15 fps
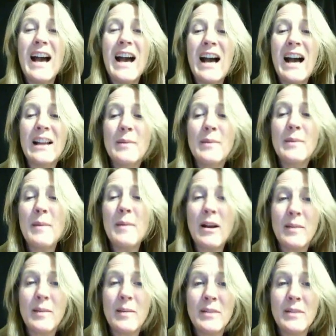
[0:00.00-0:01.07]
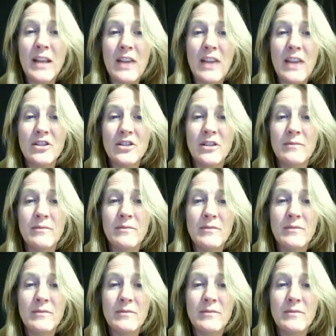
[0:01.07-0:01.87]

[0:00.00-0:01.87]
A little bit about communication.